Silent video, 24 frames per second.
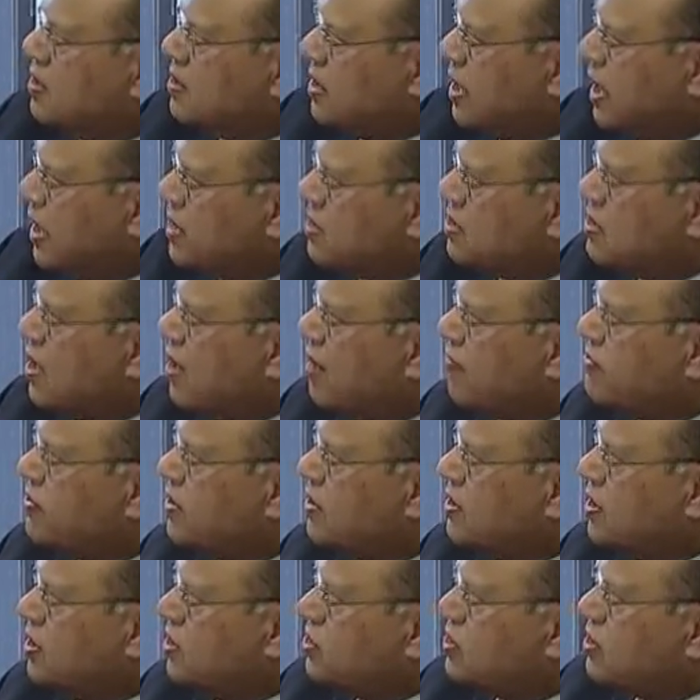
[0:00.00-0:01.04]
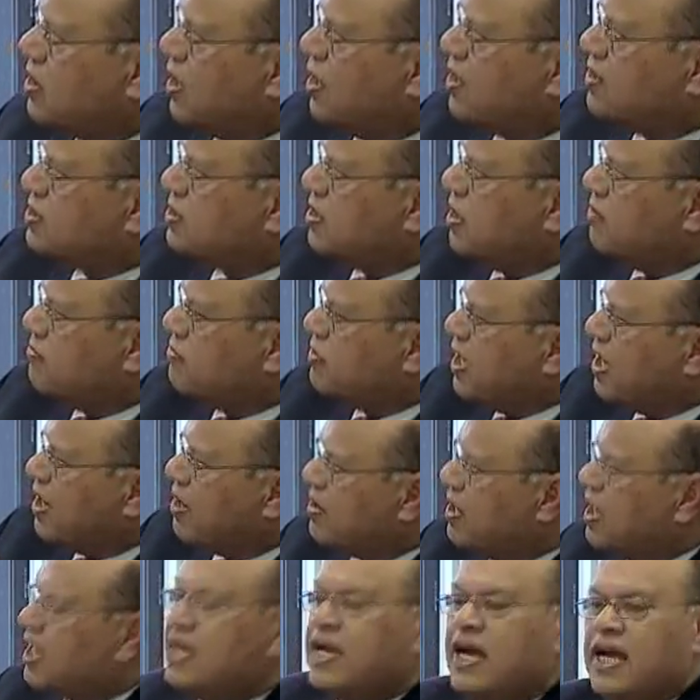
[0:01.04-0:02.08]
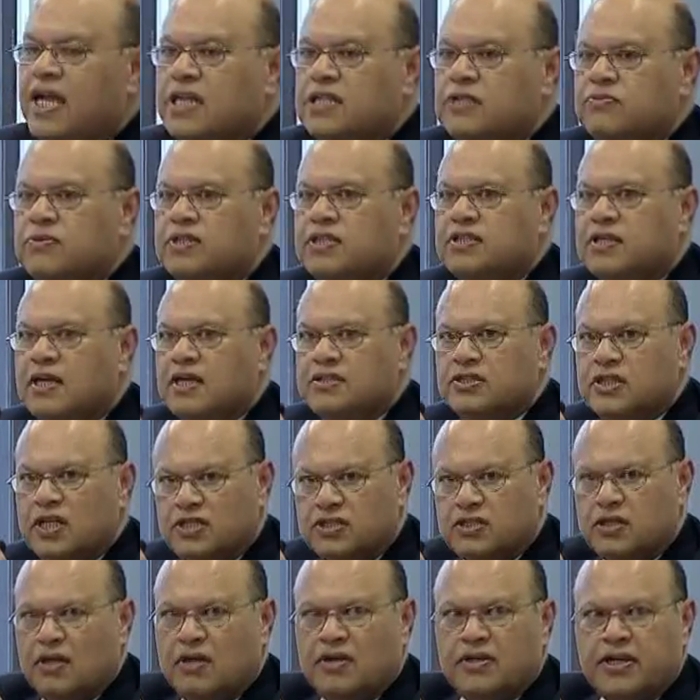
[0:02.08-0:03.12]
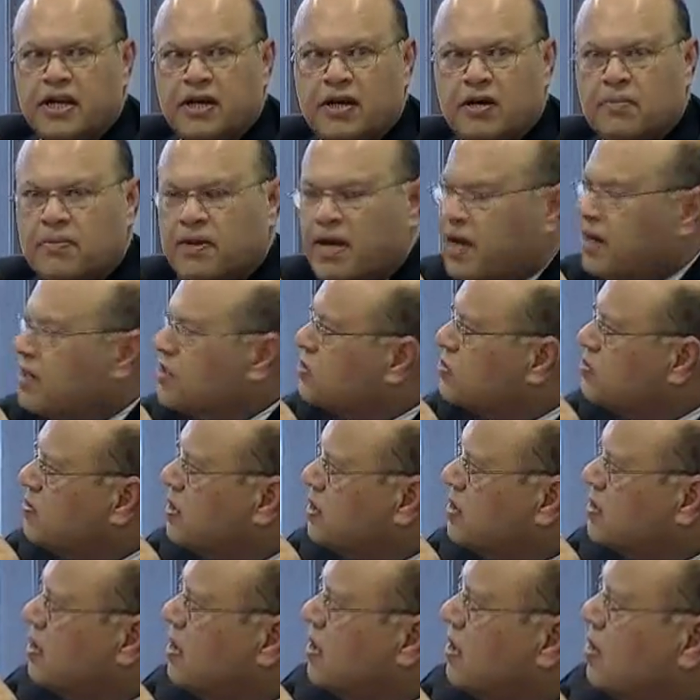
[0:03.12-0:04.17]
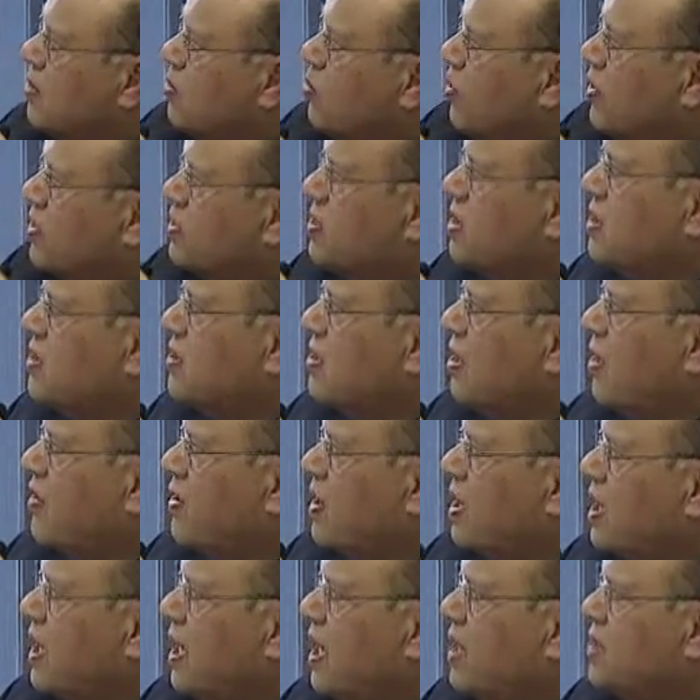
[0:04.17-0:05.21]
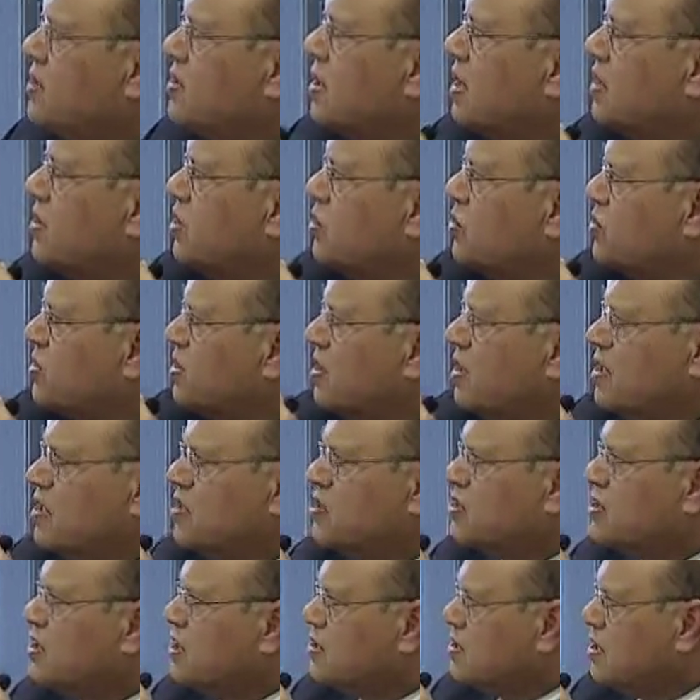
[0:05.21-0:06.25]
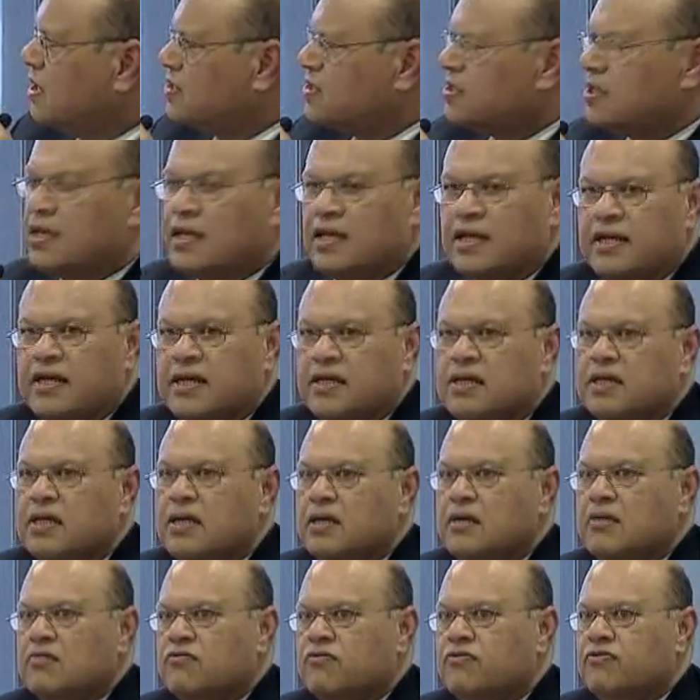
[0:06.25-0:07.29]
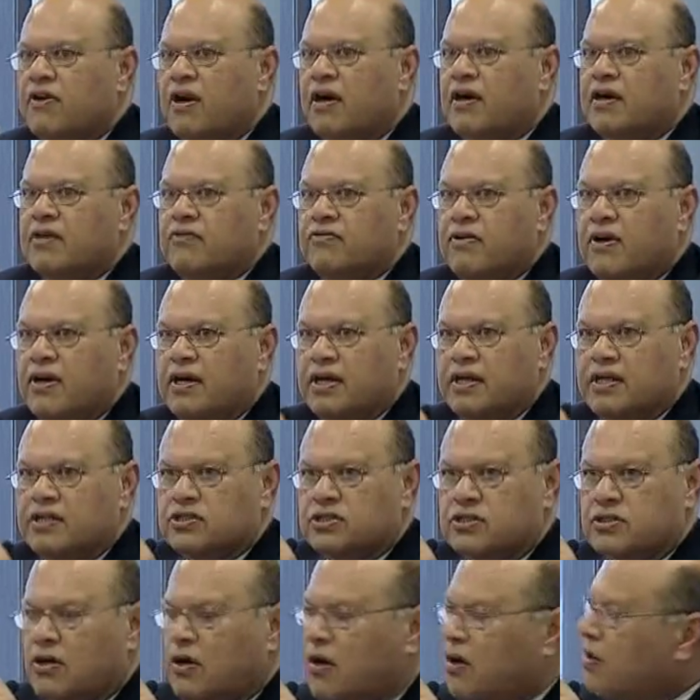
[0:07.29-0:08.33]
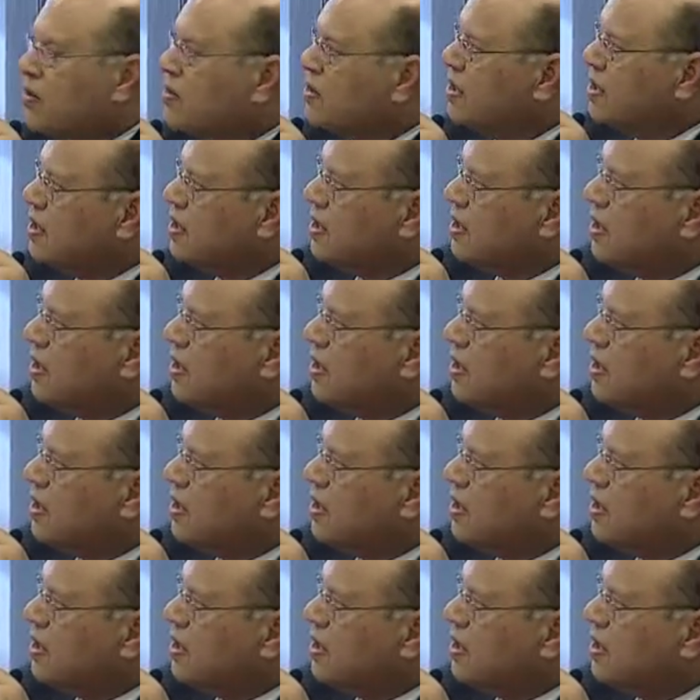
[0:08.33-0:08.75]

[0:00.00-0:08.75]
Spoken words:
days after discharge, if they are engaged with transitional care management versus not engaged, and you see statistically very, very strong